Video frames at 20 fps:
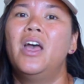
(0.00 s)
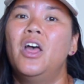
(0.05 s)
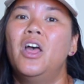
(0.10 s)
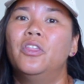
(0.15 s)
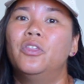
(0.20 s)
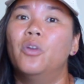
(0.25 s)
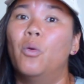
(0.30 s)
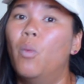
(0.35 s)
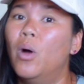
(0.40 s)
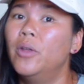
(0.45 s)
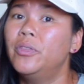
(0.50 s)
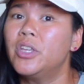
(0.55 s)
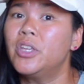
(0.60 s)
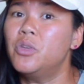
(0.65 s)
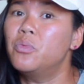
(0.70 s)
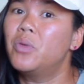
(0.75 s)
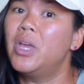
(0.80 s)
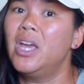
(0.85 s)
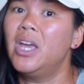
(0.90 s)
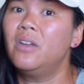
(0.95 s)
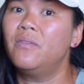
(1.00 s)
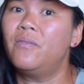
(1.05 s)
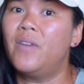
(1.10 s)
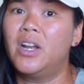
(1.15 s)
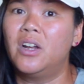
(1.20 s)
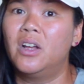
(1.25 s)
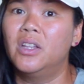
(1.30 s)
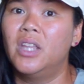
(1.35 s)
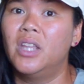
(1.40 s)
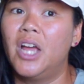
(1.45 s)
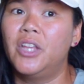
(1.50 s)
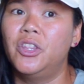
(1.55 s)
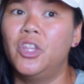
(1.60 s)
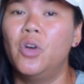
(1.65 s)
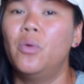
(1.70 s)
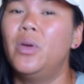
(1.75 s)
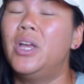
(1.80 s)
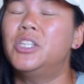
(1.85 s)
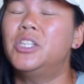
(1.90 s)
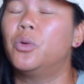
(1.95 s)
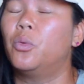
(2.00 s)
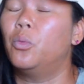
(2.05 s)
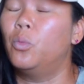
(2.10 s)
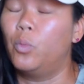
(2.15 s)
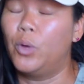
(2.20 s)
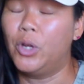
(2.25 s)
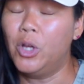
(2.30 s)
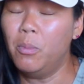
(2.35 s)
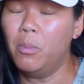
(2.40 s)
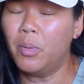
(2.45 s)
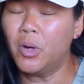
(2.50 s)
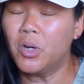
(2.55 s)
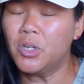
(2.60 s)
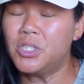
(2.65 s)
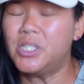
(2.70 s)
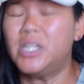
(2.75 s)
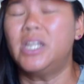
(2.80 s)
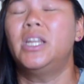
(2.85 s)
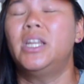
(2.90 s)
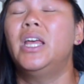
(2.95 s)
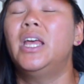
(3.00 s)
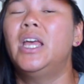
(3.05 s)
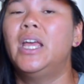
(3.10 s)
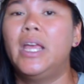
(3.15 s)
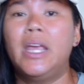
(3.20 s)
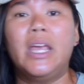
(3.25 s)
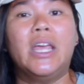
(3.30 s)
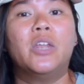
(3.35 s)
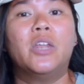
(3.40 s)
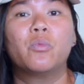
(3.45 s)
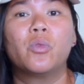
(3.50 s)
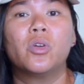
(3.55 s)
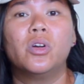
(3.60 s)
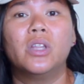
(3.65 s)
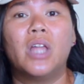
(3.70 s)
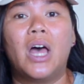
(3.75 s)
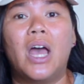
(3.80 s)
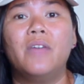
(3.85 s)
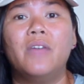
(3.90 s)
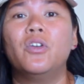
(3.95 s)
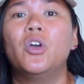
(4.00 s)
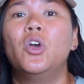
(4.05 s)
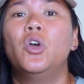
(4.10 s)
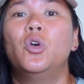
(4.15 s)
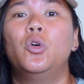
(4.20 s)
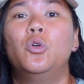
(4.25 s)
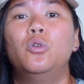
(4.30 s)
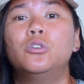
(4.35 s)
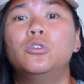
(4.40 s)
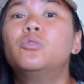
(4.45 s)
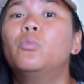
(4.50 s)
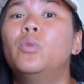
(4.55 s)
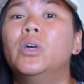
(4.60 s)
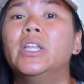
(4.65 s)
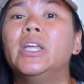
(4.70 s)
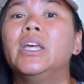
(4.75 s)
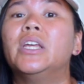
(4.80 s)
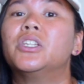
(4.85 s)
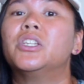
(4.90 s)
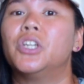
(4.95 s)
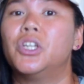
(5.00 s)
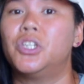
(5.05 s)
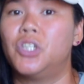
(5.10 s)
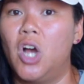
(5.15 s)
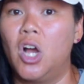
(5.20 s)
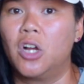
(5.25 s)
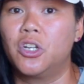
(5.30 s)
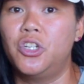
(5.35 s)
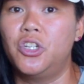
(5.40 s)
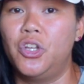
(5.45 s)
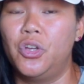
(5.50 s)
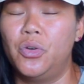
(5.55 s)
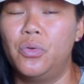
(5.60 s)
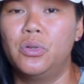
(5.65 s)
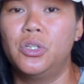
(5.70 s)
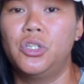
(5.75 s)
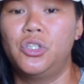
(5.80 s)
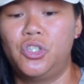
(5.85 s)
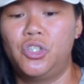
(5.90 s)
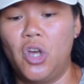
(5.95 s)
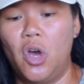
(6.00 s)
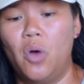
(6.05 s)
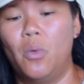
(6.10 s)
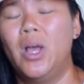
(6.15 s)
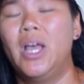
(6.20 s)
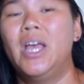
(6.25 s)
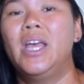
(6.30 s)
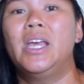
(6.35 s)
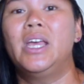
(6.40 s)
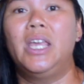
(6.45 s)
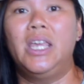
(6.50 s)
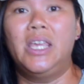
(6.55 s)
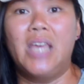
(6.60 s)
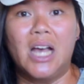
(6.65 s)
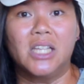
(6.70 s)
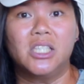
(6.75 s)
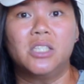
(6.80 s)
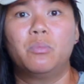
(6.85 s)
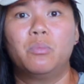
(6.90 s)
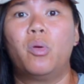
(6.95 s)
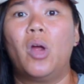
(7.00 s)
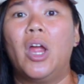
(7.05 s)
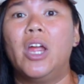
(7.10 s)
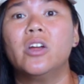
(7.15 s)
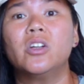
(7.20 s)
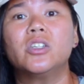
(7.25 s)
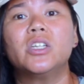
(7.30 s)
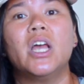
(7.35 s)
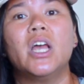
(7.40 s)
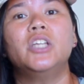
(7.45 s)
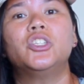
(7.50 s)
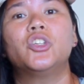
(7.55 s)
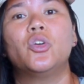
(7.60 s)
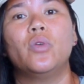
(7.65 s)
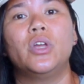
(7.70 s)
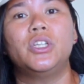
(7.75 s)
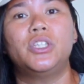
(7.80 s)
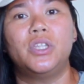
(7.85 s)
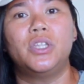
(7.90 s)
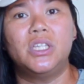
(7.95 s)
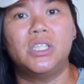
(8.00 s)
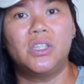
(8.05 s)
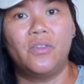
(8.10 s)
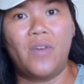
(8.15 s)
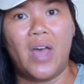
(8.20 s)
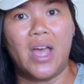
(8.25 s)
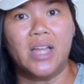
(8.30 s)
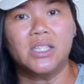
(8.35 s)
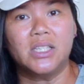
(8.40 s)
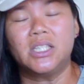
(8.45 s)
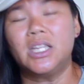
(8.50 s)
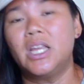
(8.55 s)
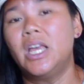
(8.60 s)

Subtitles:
The one thing you can't find online though is a real person in real life who's willing to talk to you. So yes, prioritize going to these events.